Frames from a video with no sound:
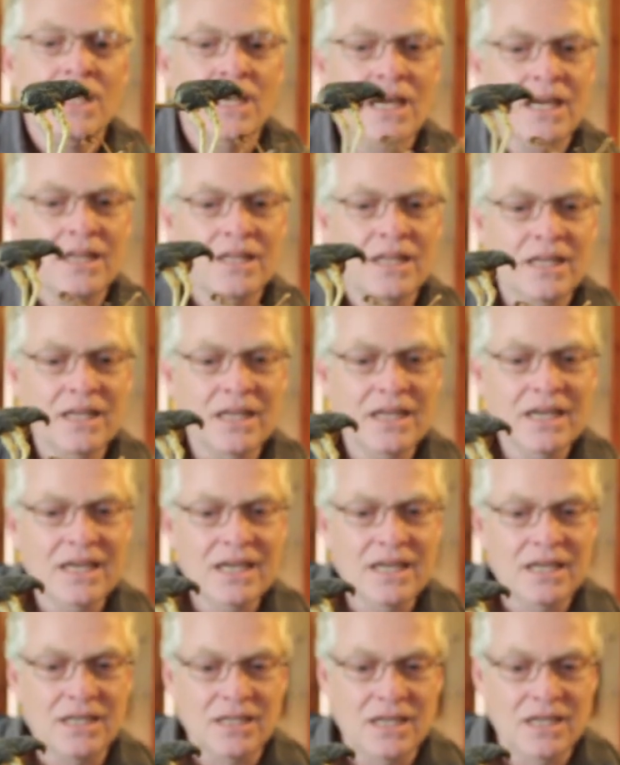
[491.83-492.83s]
And then
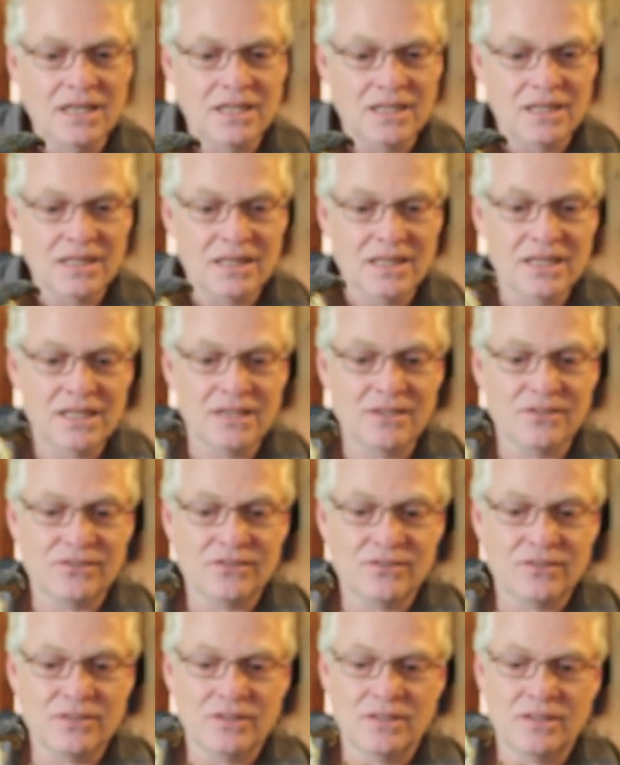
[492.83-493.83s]
again,
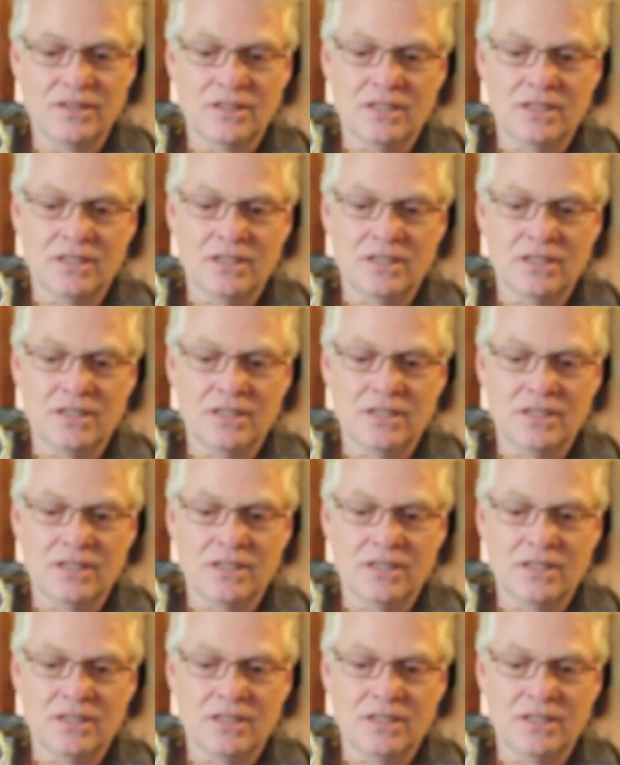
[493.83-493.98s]
this